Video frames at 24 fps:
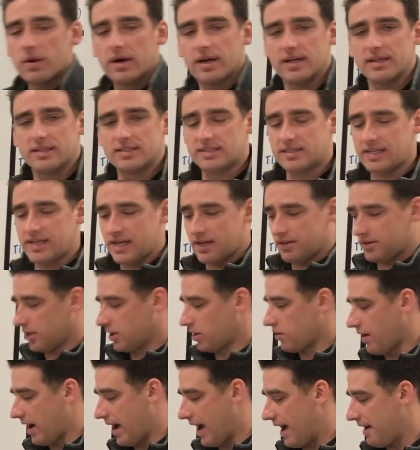we're going to see in the
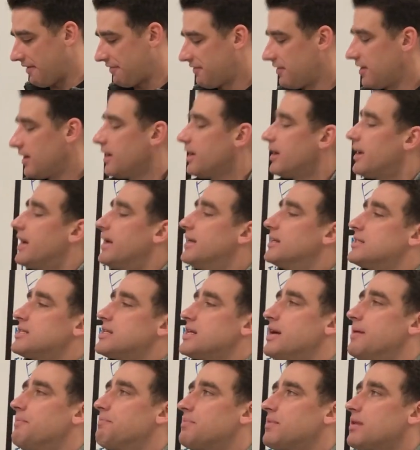graph is
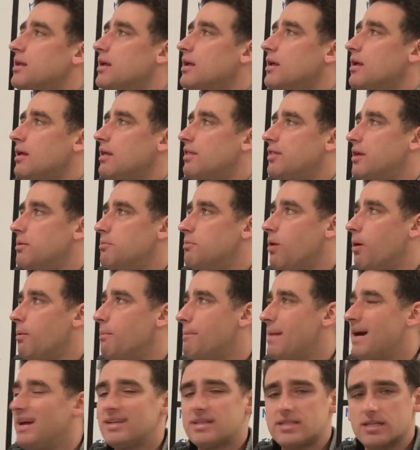that the
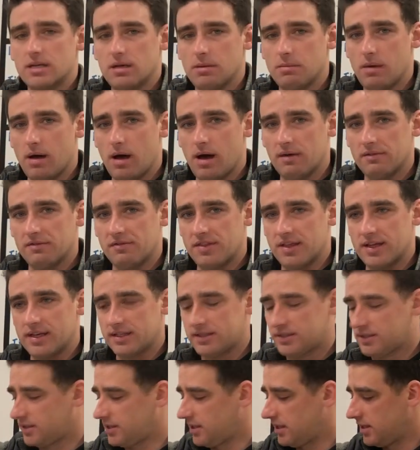momentum of
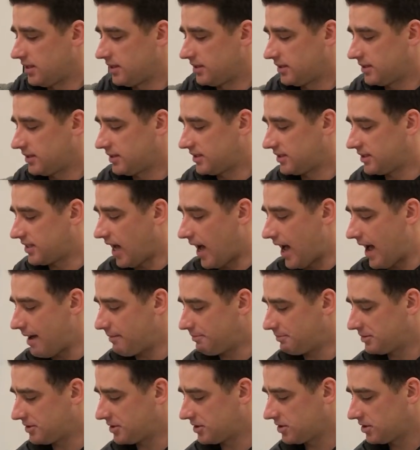this
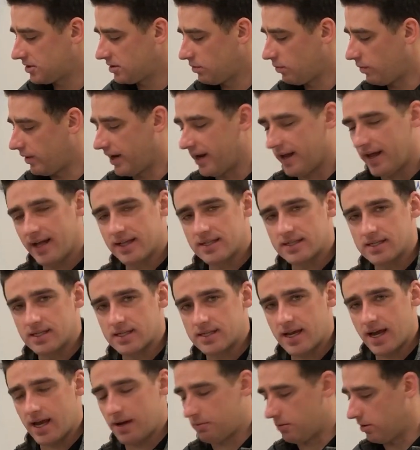stops when it hits the
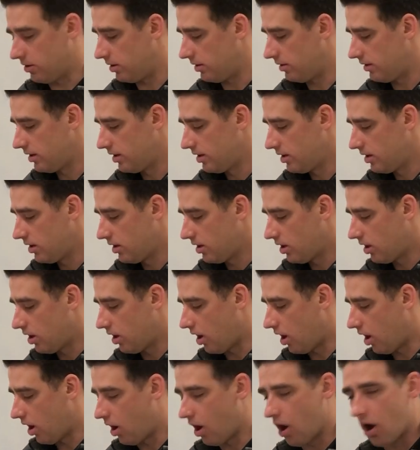table
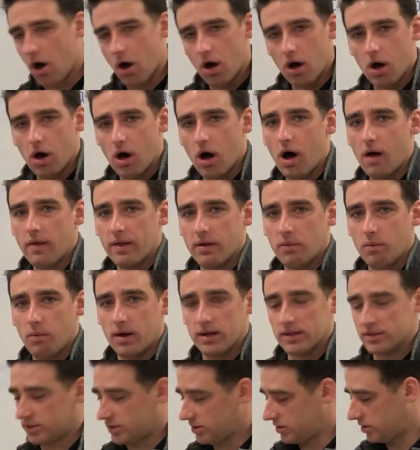all at
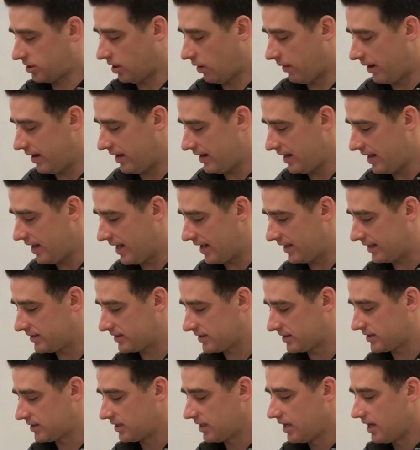once. So it
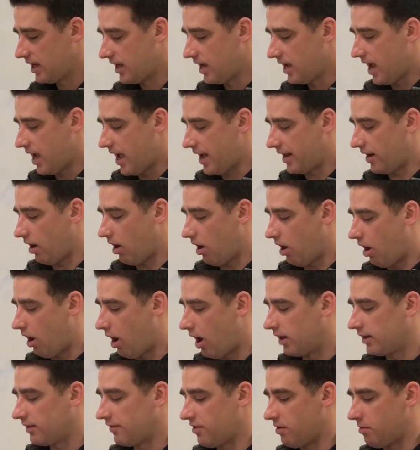hits and
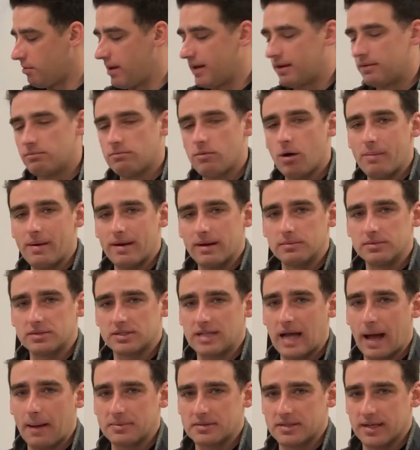all the momentum
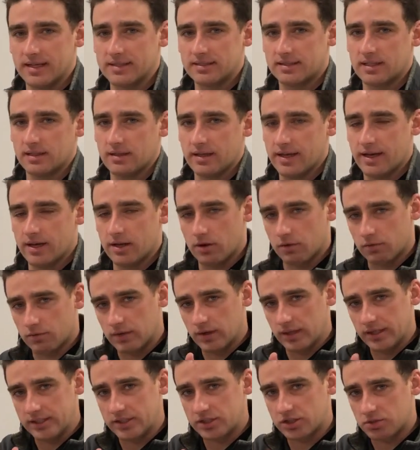stops instantly in a
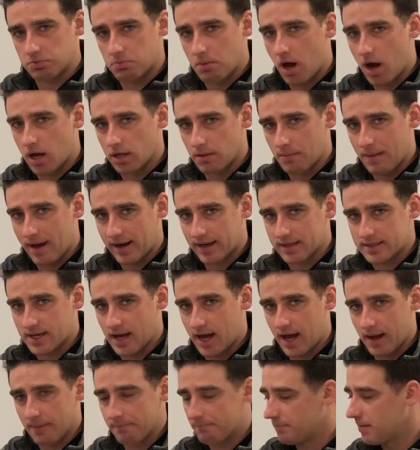really small amount of
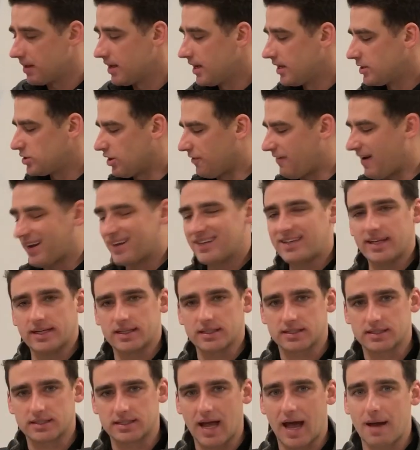time. So if I could take
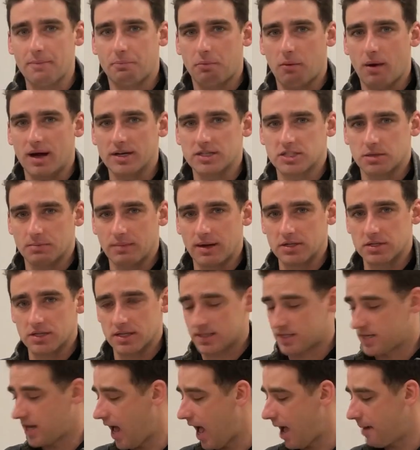a stopwatch to measure
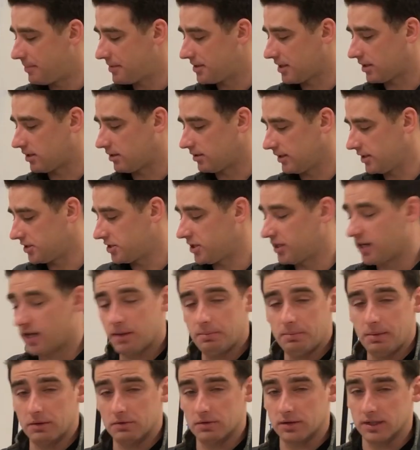the time of the collision,
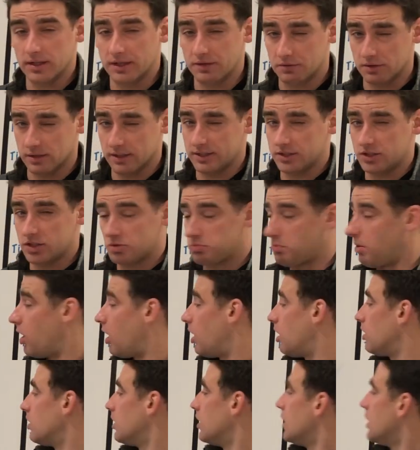it'd be really, really
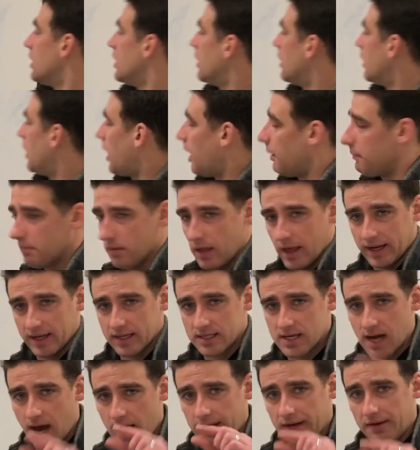small, like a
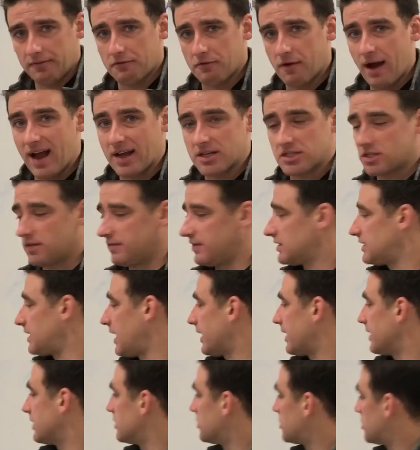tiny fraction of a
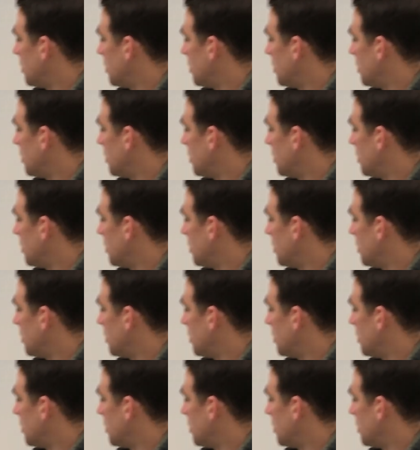second.